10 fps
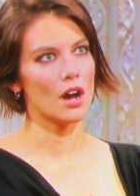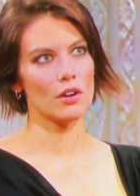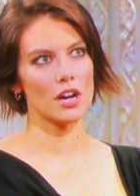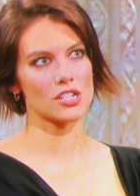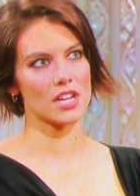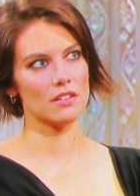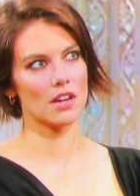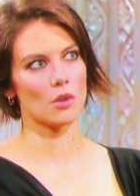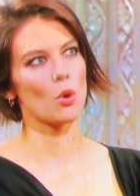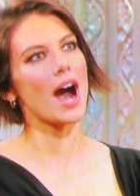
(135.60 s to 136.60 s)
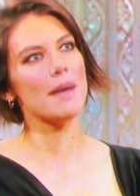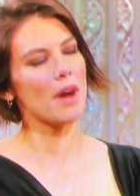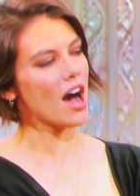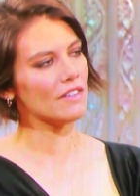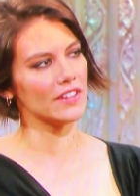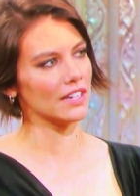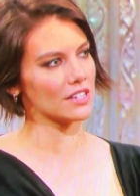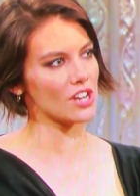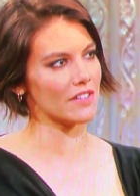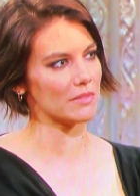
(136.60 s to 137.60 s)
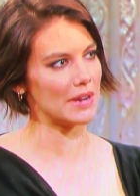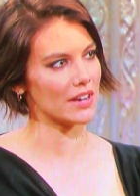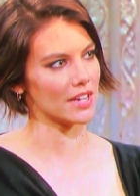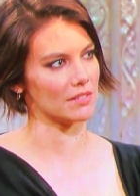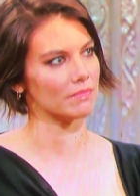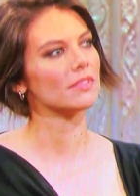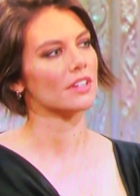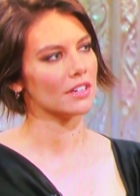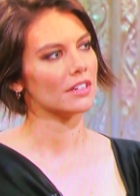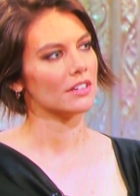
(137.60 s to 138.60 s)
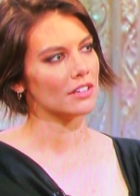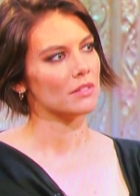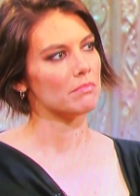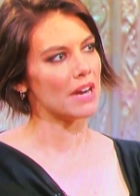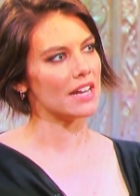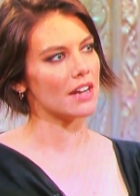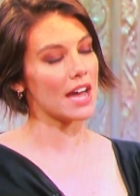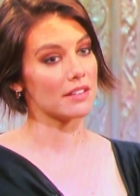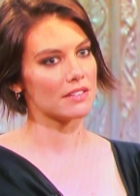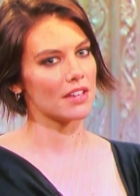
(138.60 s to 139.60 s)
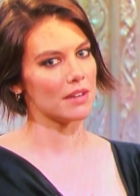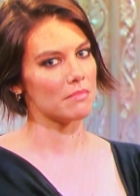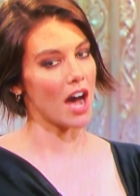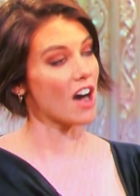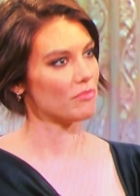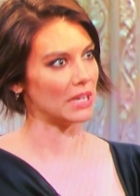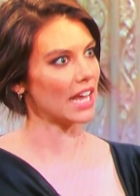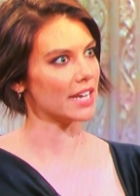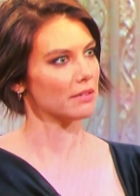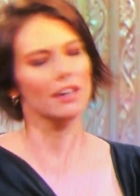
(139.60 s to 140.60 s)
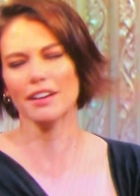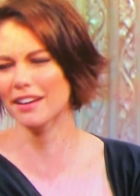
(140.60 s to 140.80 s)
How much Well, I'm half English, half American. Oh really? But I am half. Does either